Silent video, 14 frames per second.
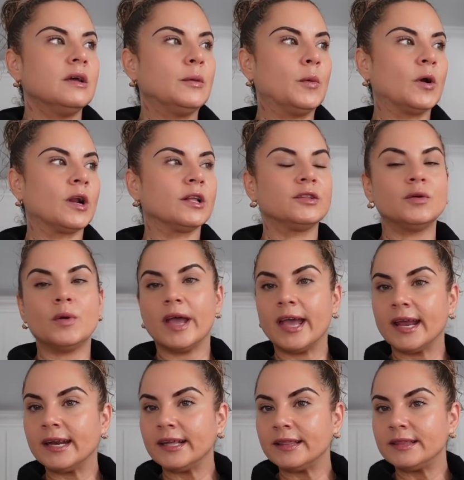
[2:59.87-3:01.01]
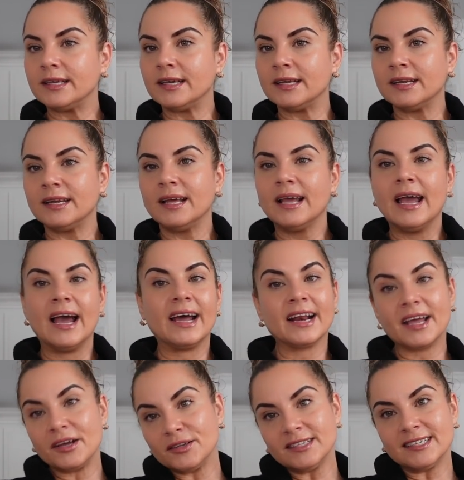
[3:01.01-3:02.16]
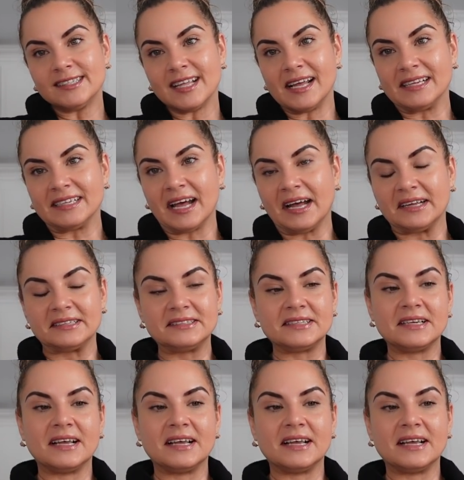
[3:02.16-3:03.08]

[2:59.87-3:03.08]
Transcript: want to do anything, and I understand that.